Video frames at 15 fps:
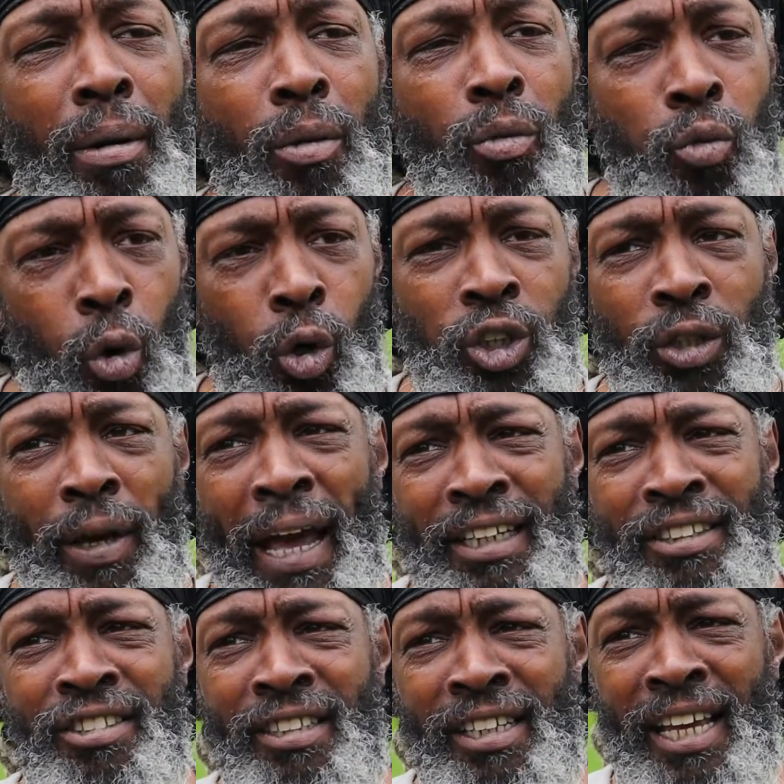Water
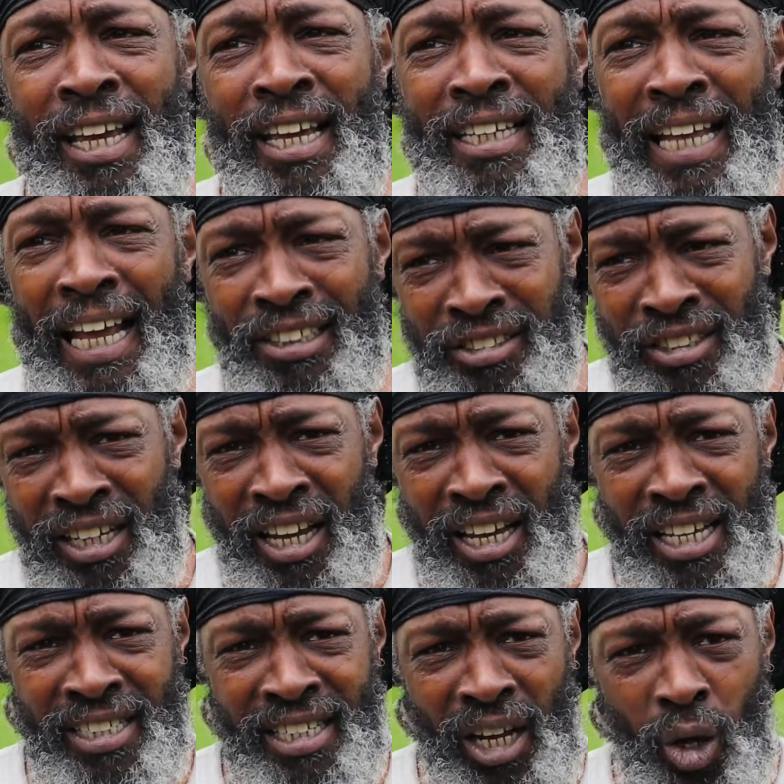actually
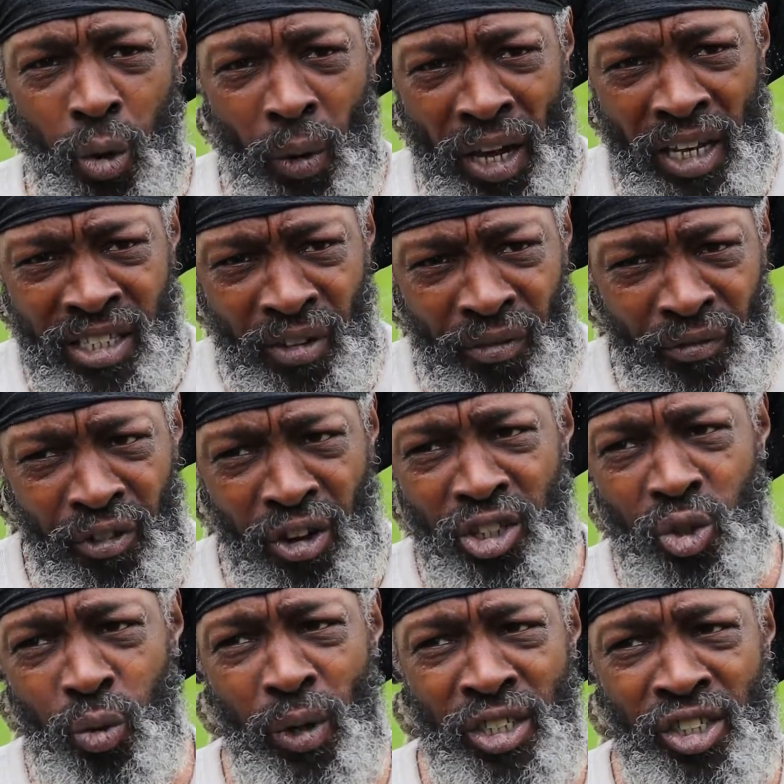is a
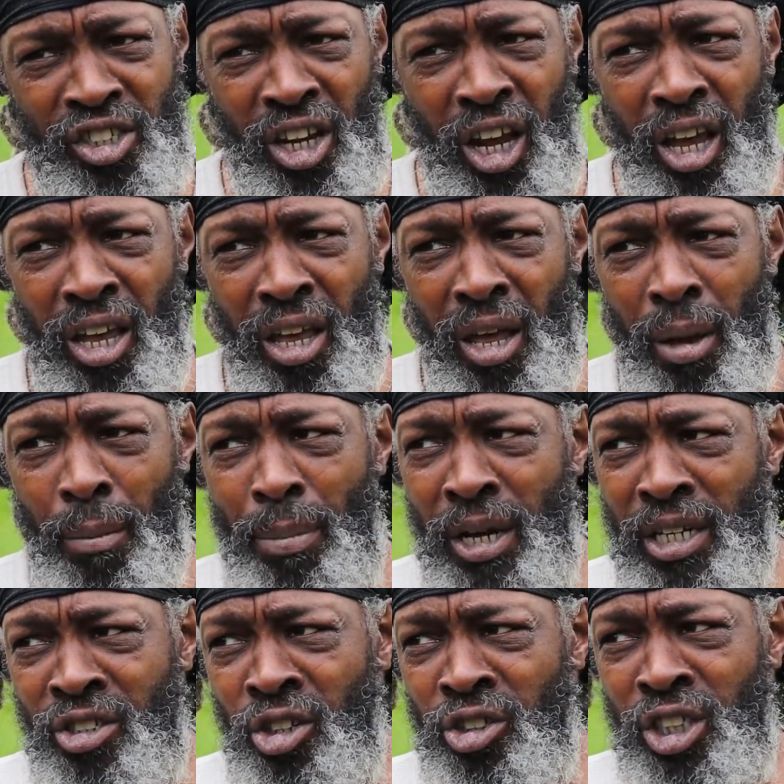thirst quencher, but
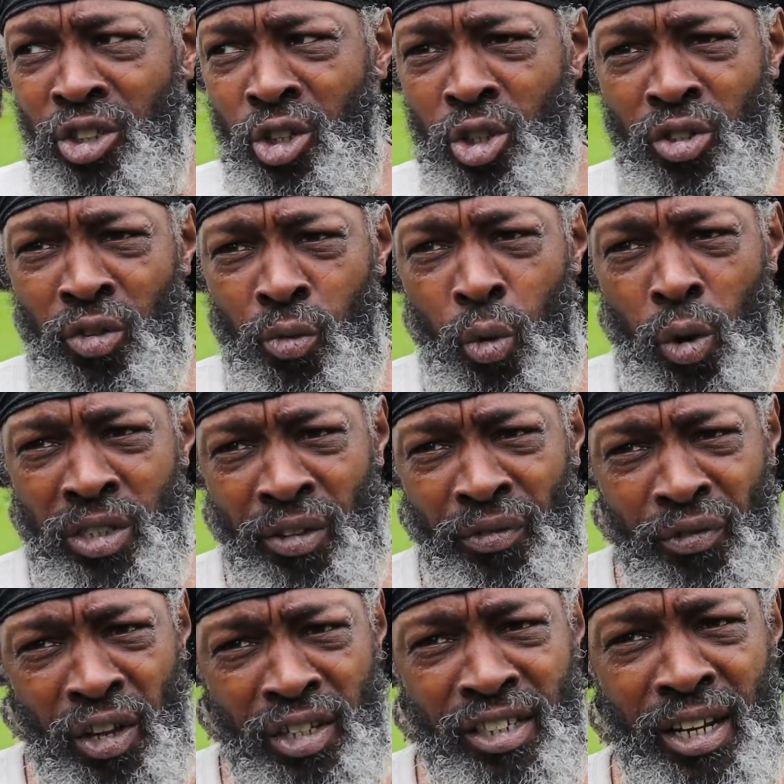it's not just because of water. The
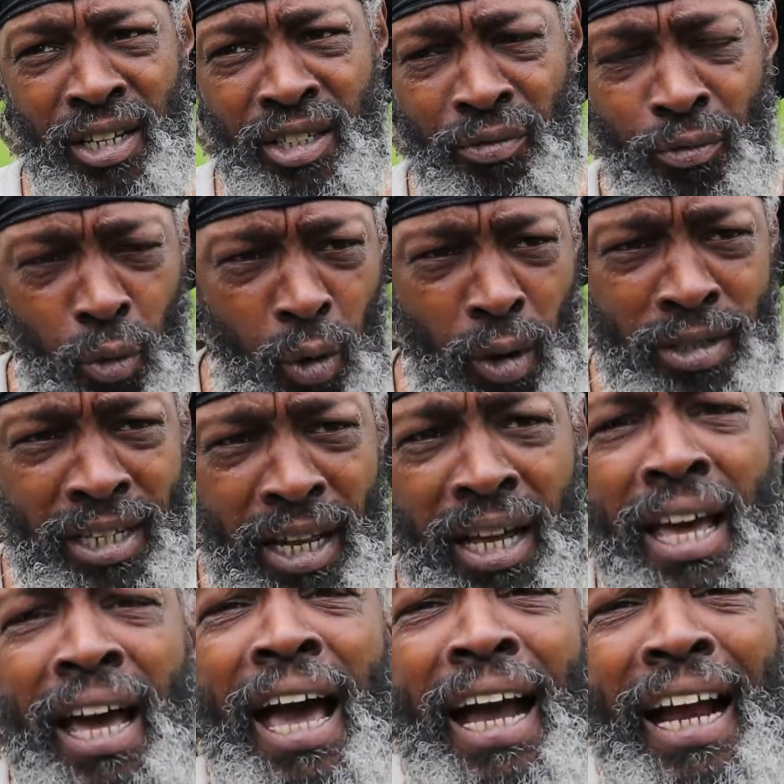thirst quencher. Water is a
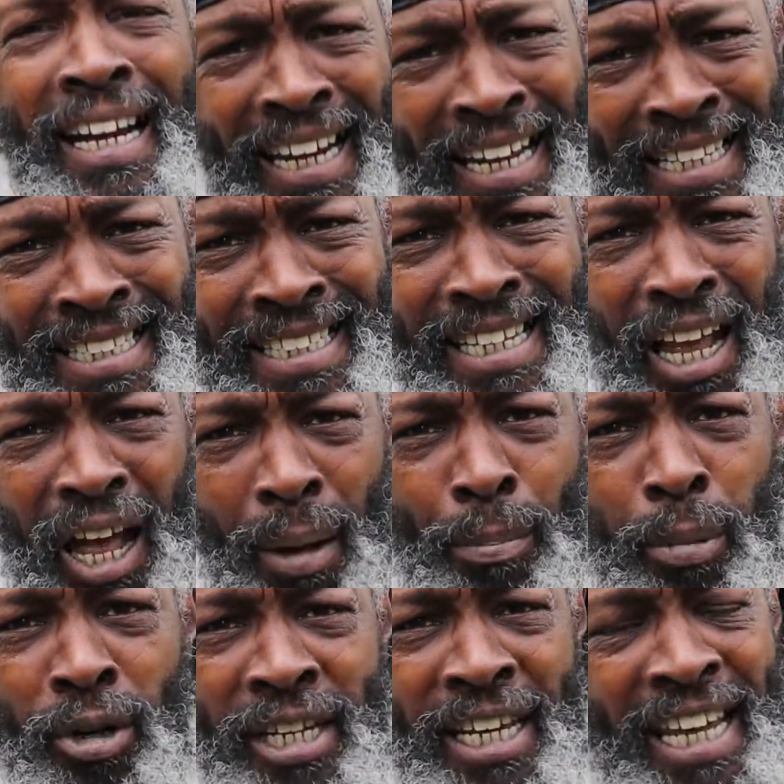cleanser, a
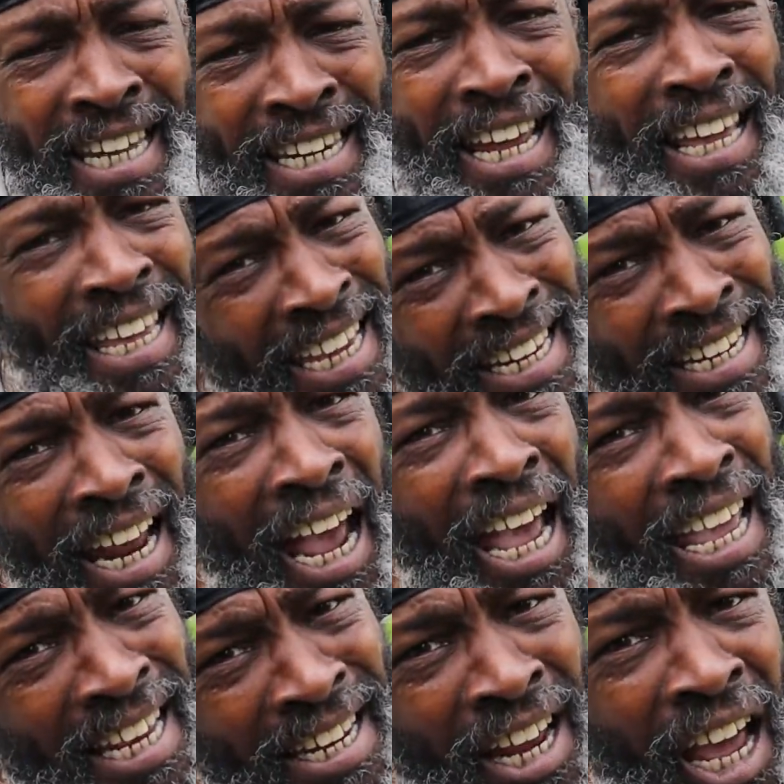body inner
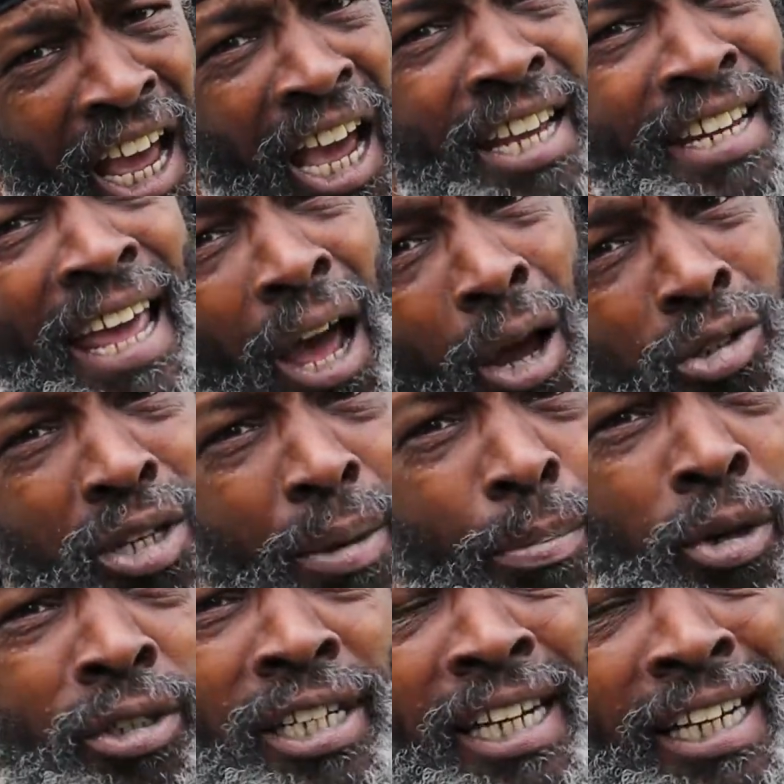and outer
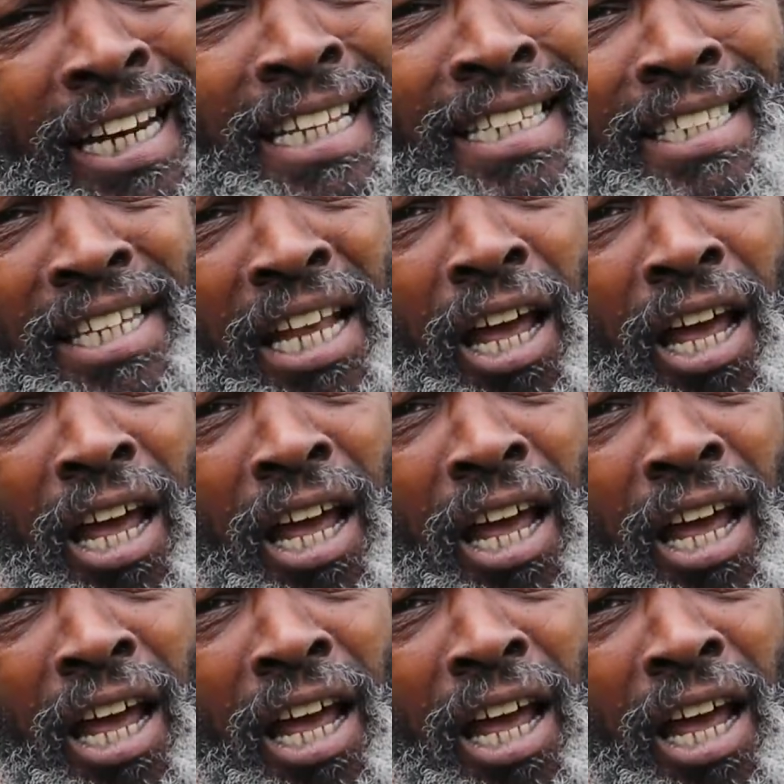body cleanser.